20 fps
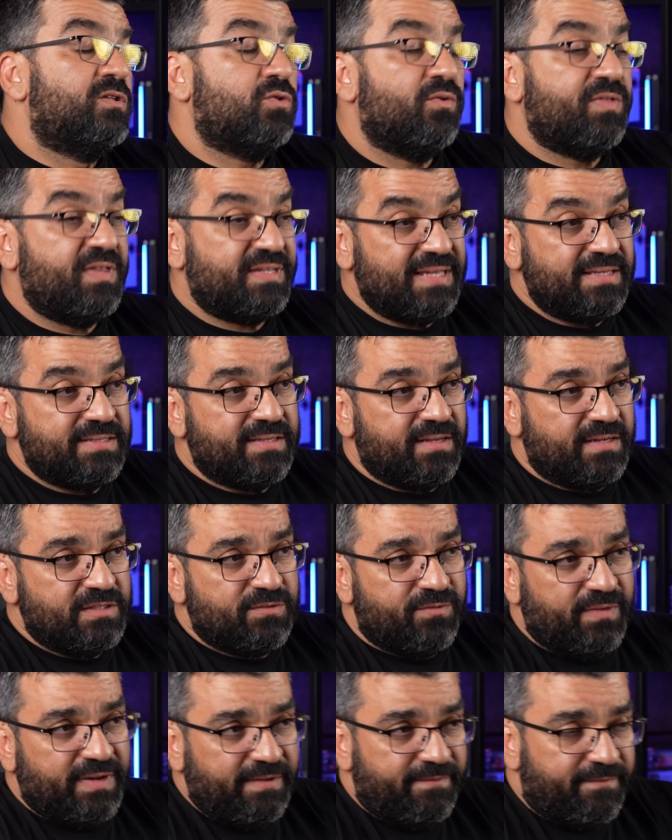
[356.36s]
so the sensor
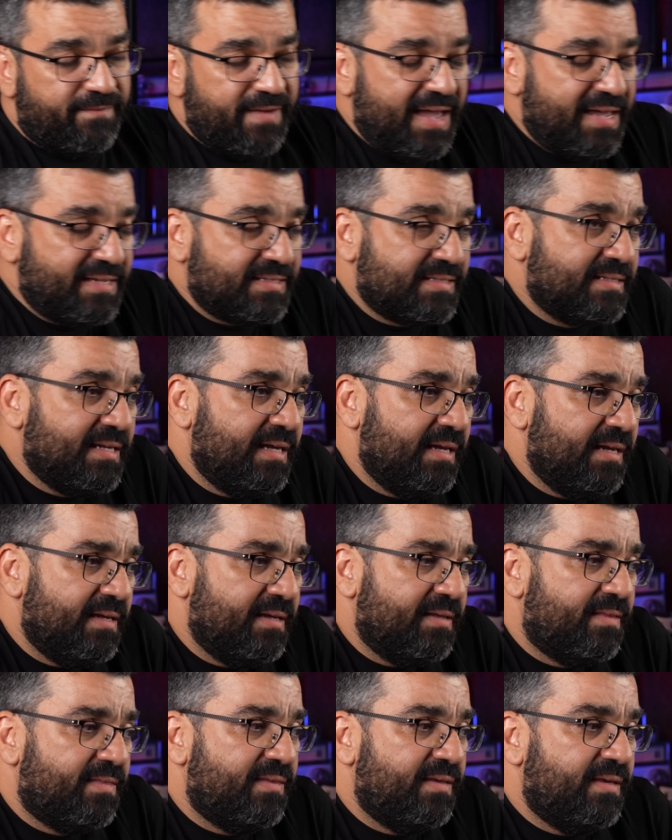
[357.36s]
is very fast.
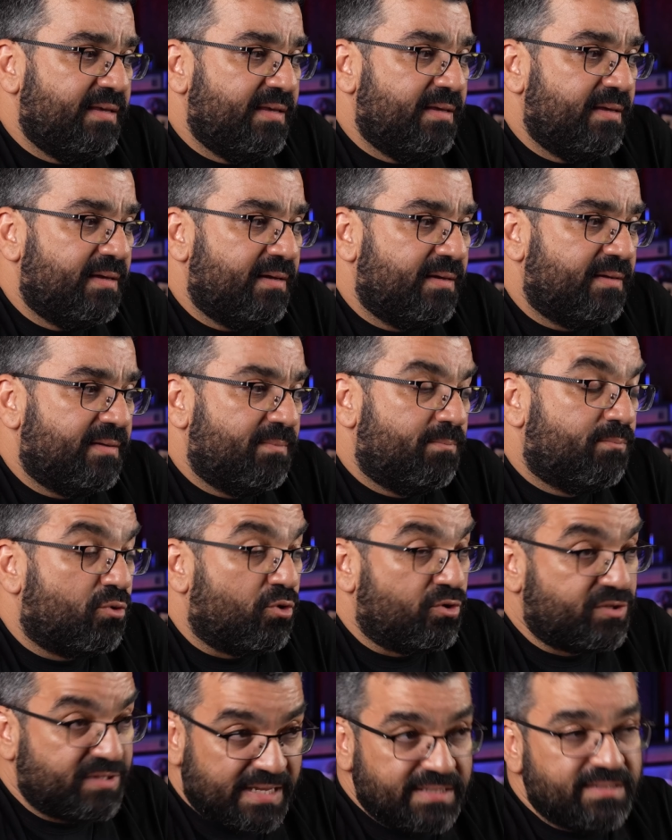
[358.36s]
The uh,
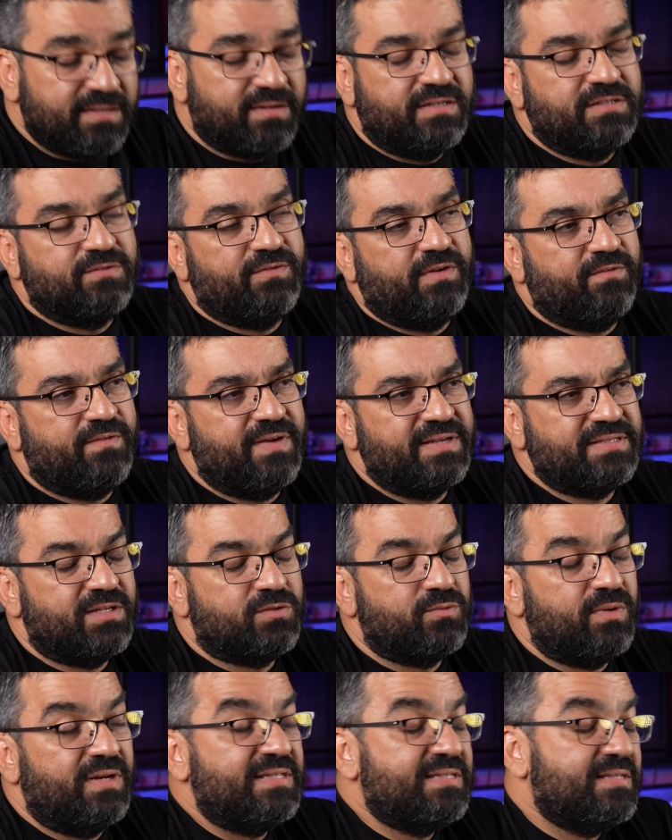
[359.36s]
processor is very fast
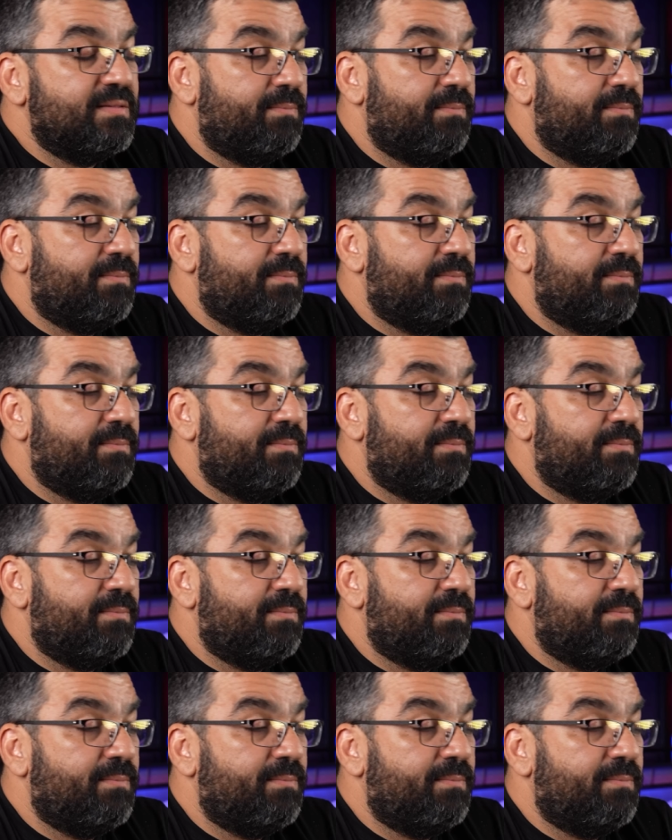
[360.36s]
as well. It's